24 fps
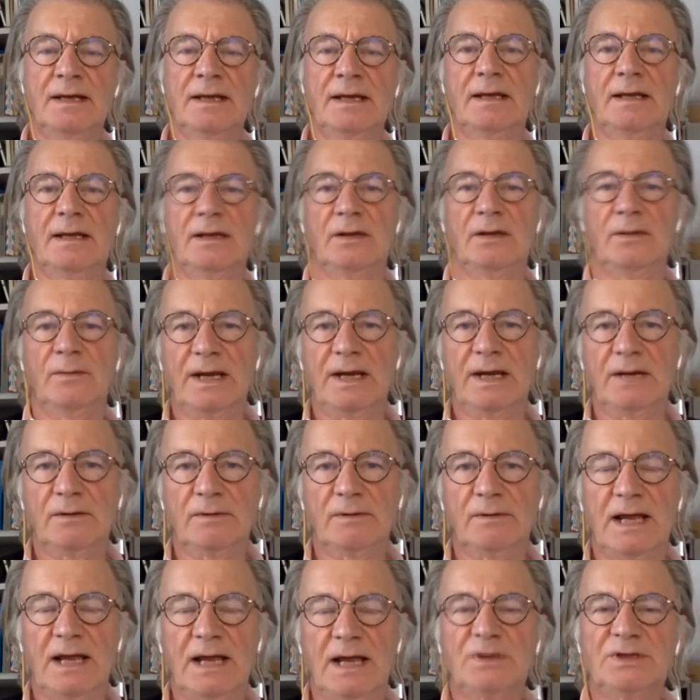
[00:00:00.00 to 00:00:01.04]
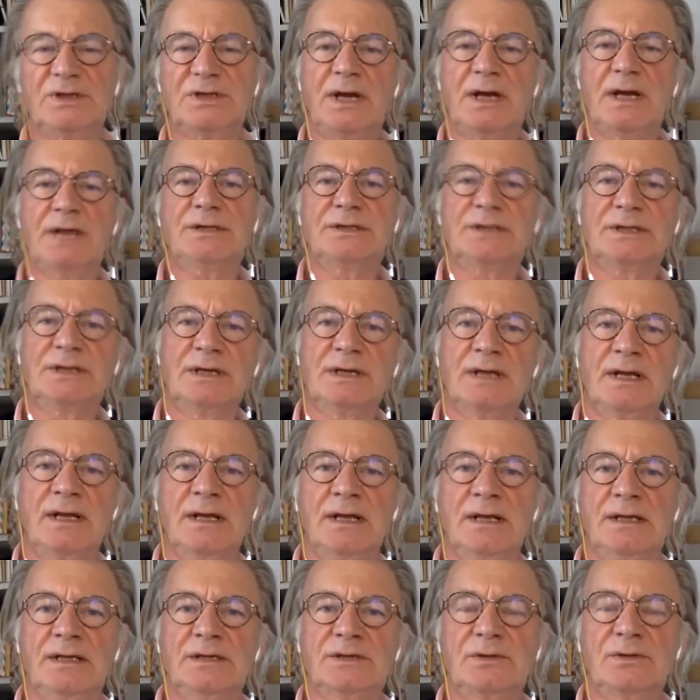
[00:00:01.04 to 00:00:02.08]
in the wake of climate change.
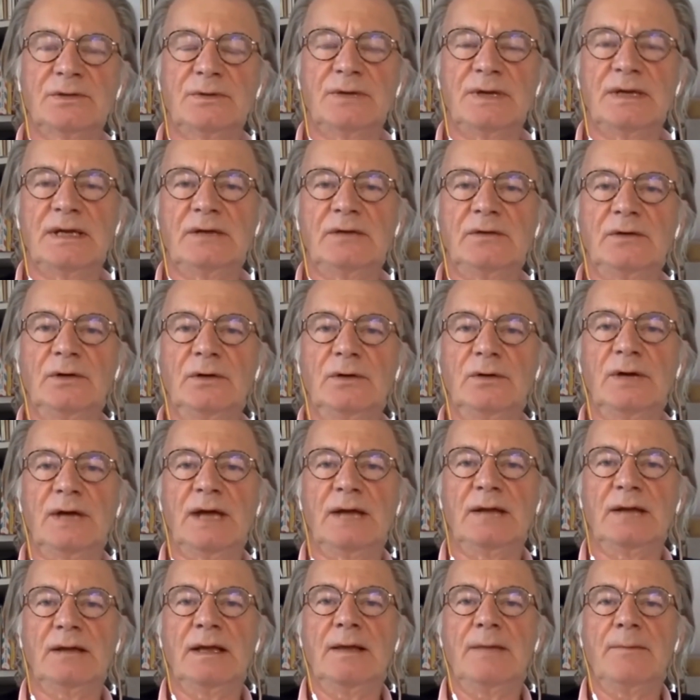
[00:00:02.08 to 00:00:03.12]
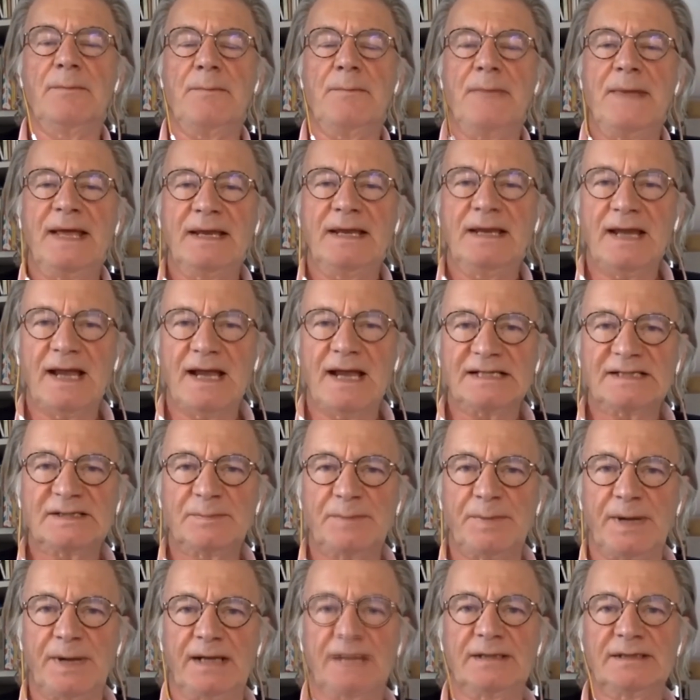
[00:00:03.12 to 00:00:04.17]
So you need to look at many
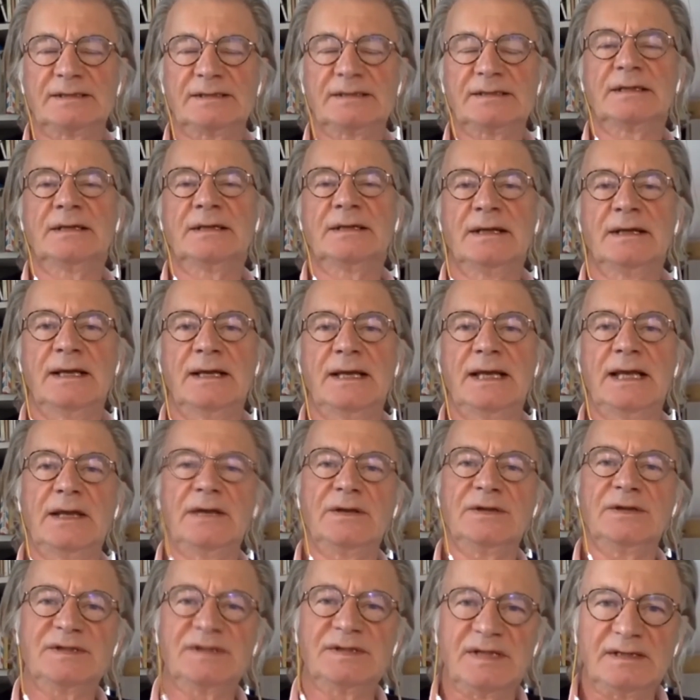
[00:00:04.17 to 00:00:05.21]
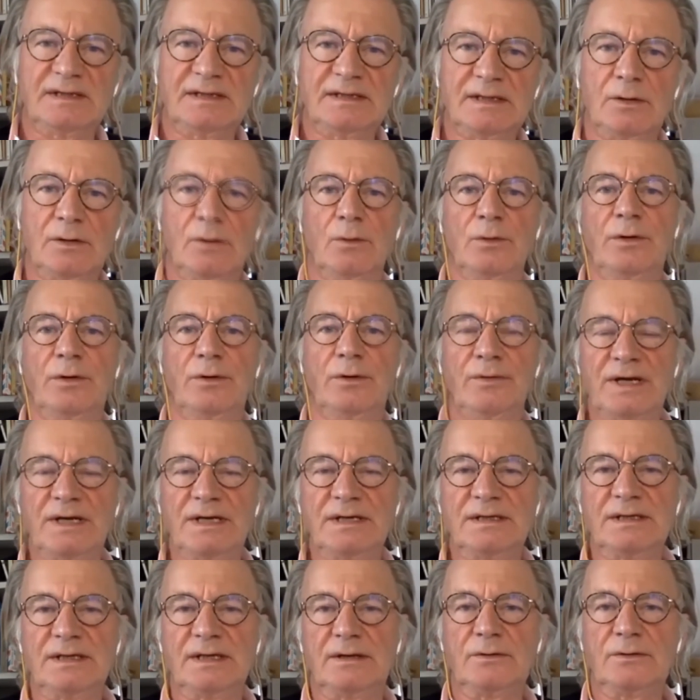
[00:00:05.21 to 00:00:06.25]
aspects in a city or a region.